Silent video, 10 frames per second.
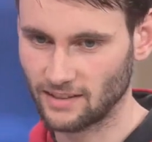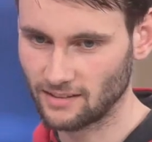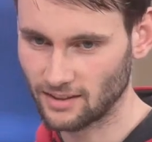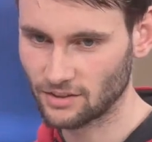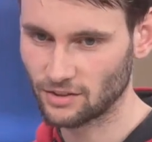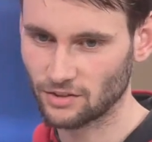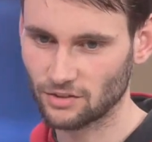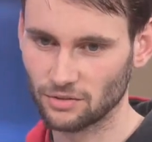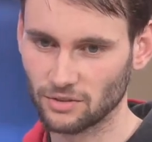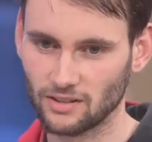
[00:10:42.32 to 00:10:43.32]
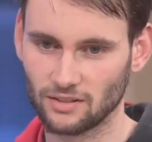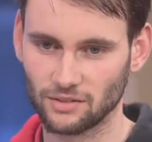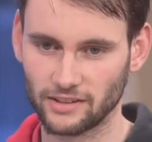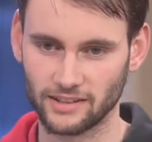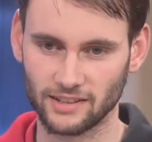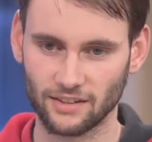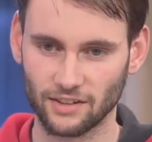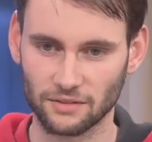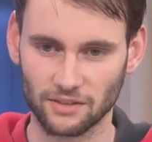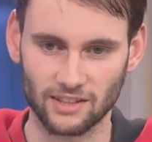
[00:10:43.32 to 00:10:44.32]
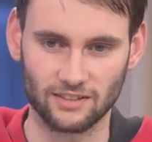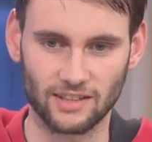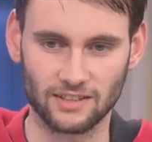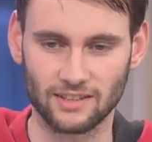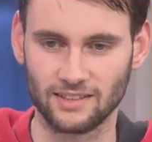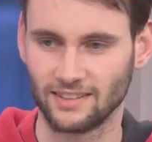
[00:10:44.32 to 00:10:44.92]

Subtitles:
Let's just do it. We're here now anyway, right?